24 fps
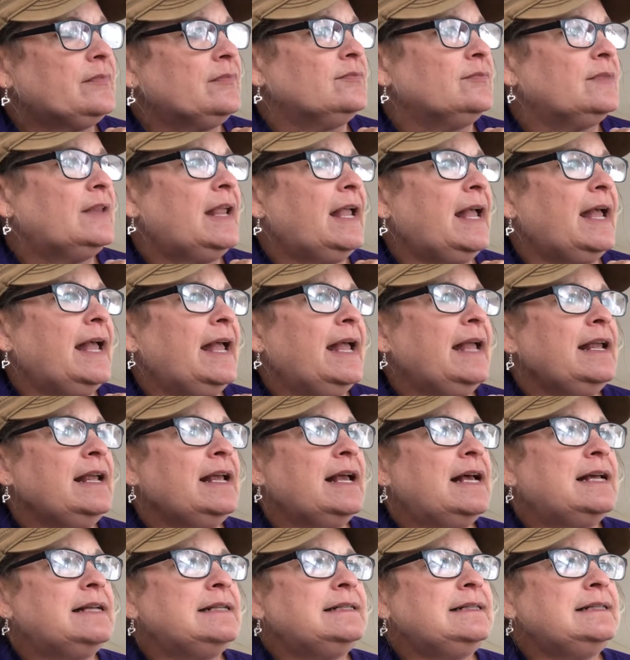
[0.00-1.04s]
Okay,
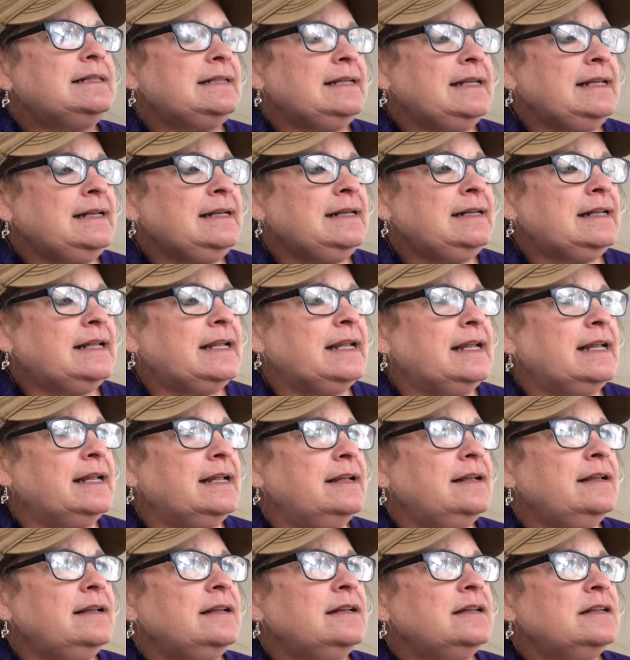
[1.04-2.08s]
a
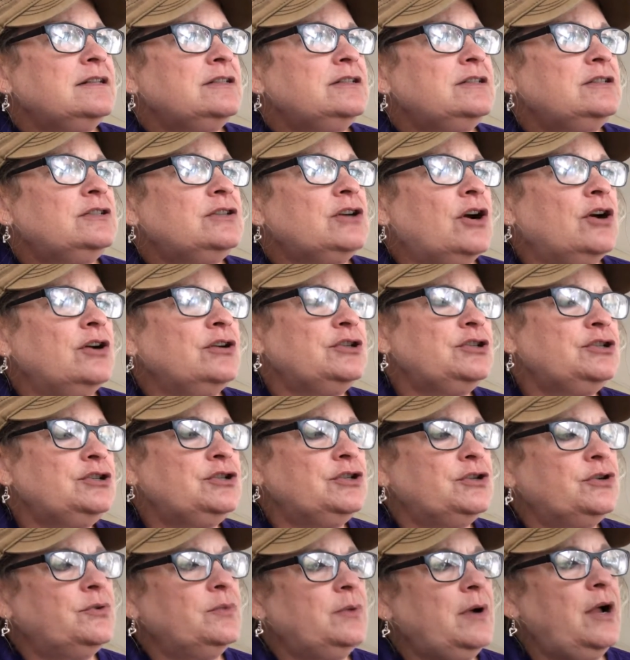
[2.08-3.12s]
seedling starts
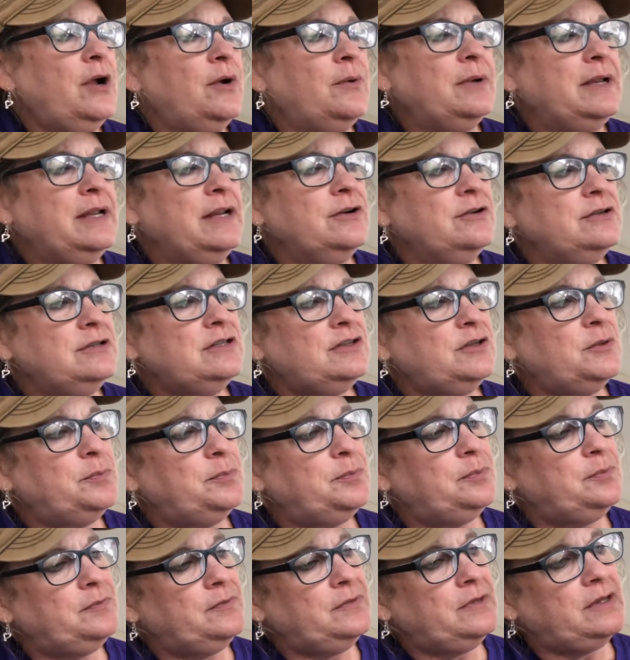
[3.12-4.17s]
to grow. Here's
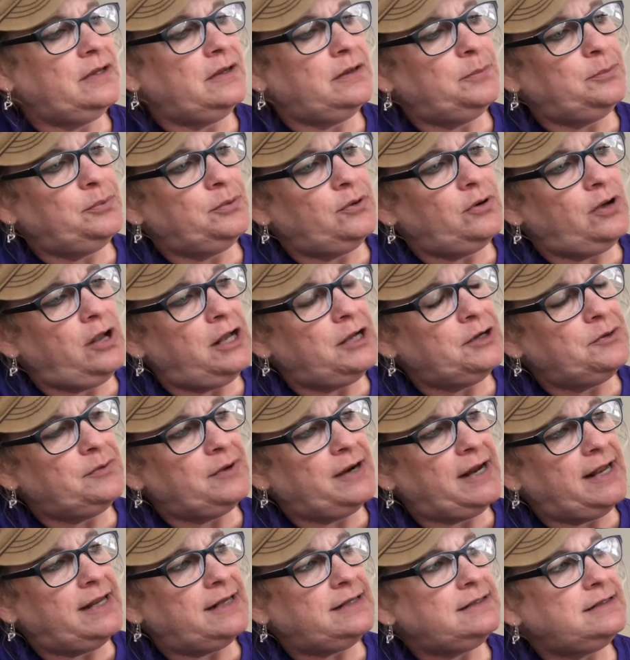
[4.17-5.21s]
the
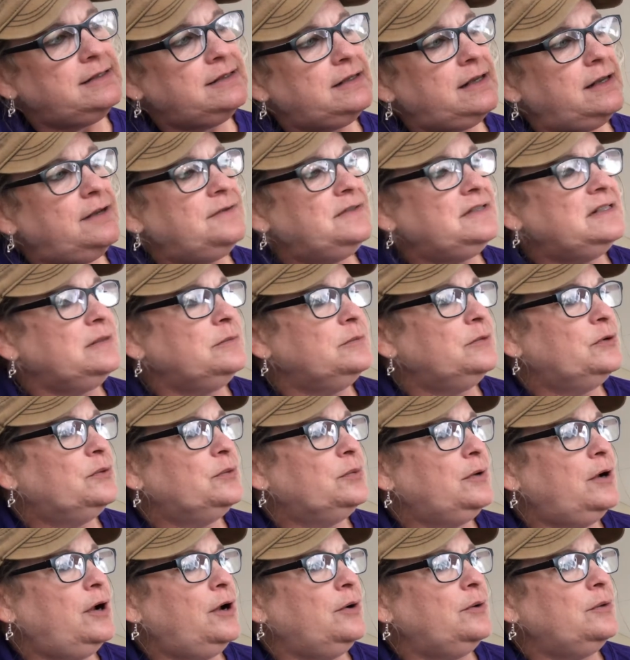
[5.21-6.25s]
progress of some
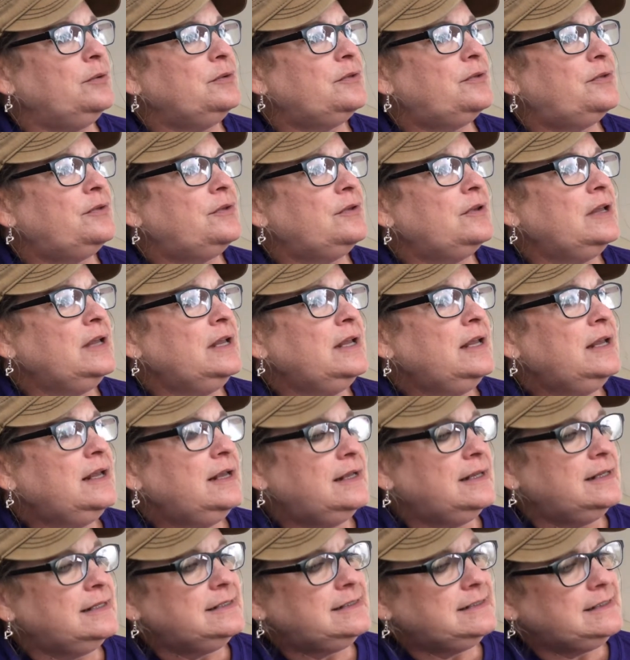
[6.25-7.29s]
growth.
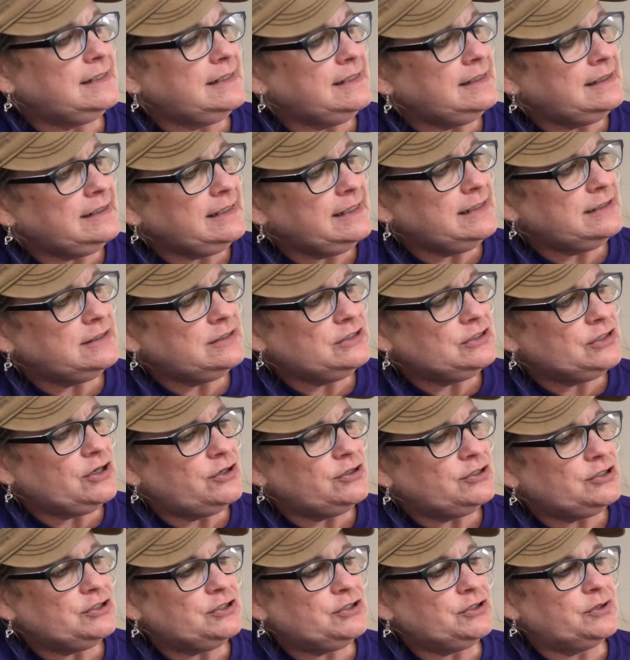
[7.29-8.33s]
A seedling
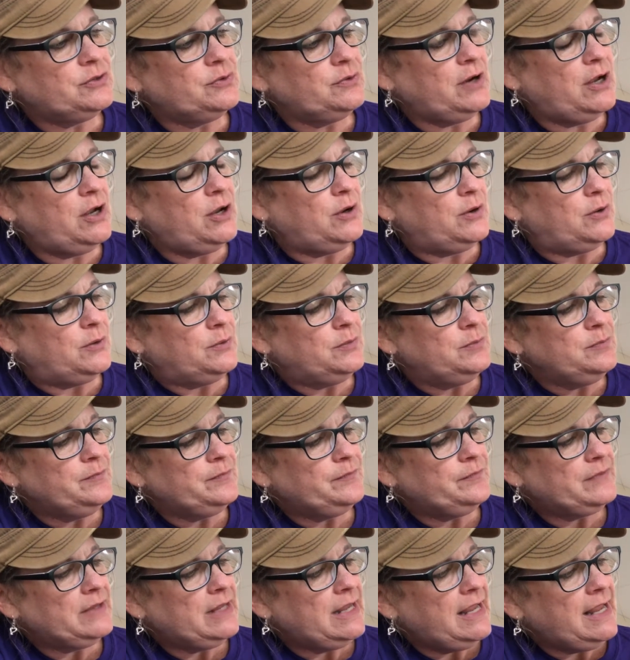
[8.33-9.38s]
starts to grow,
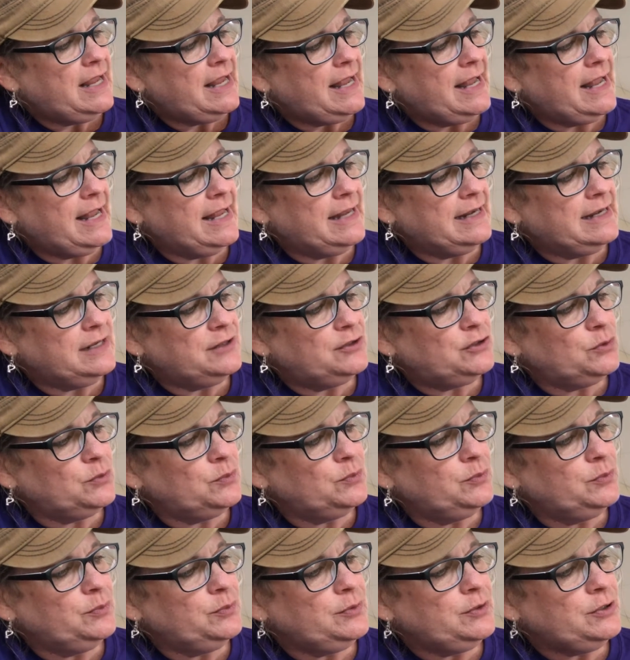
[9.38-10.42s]
and the
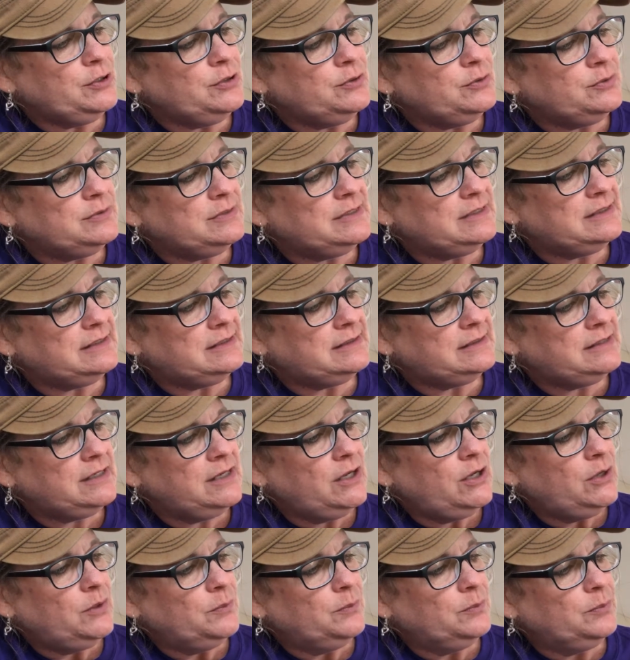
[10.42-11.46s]
roots
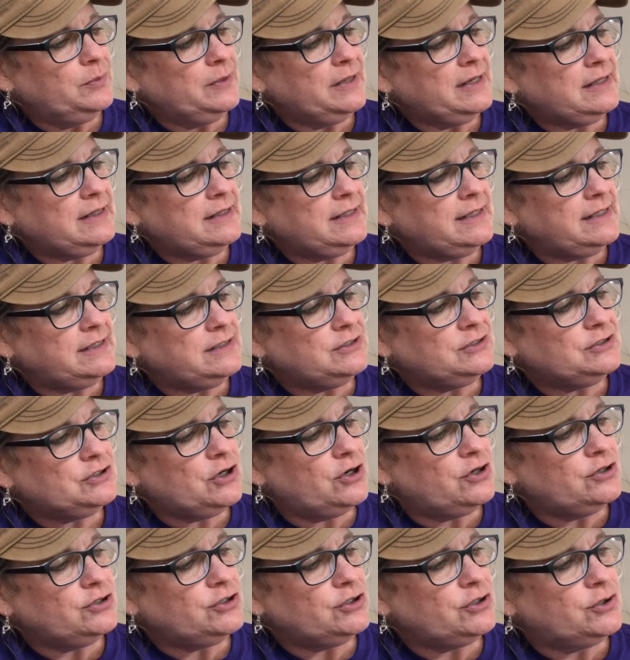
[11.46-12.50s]
really
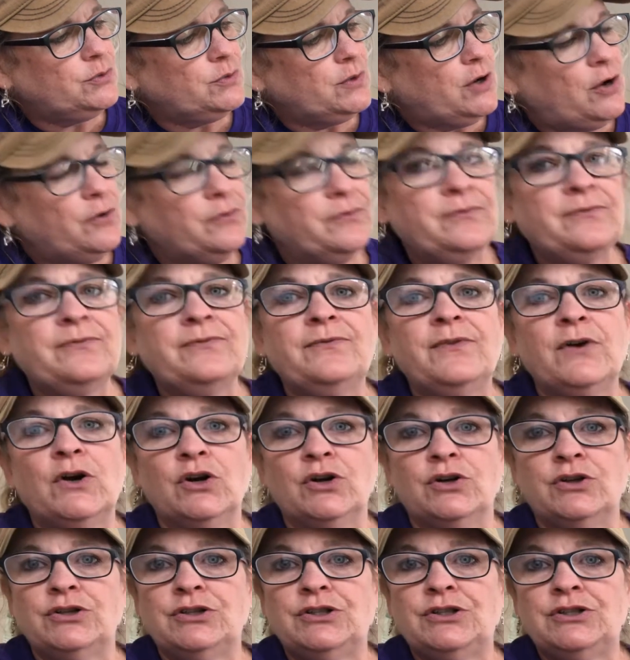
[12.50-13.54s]
start to grow
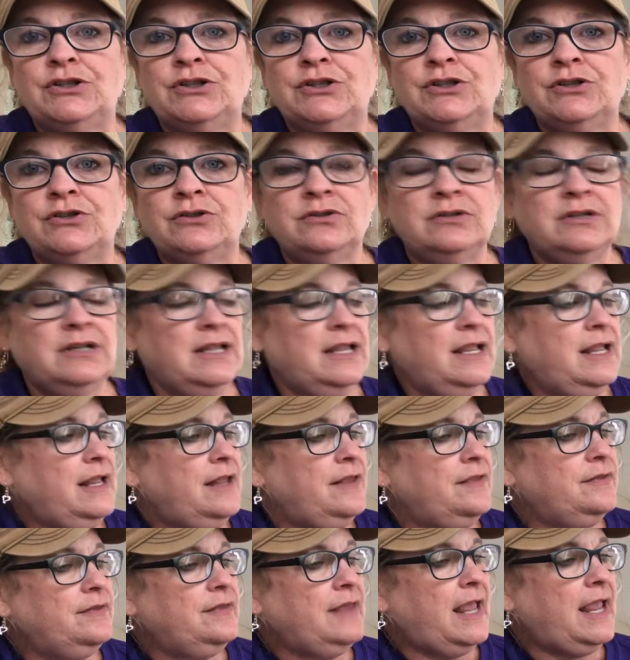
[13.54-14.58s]
first.
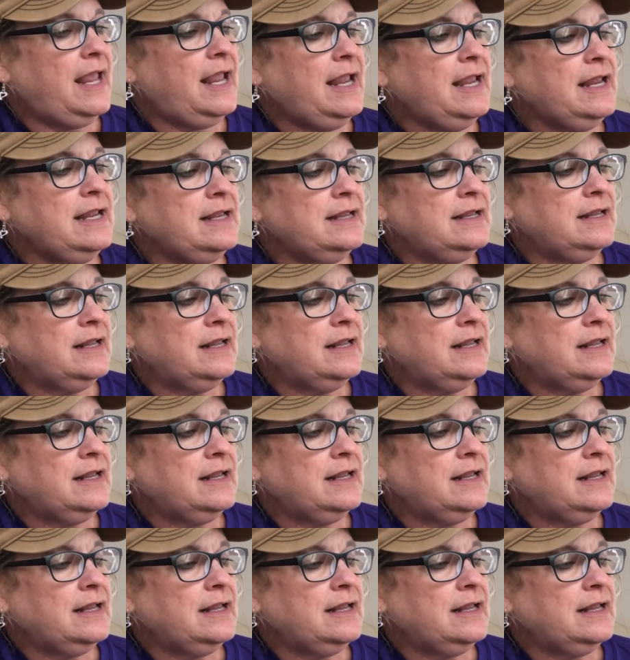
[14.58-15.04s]
They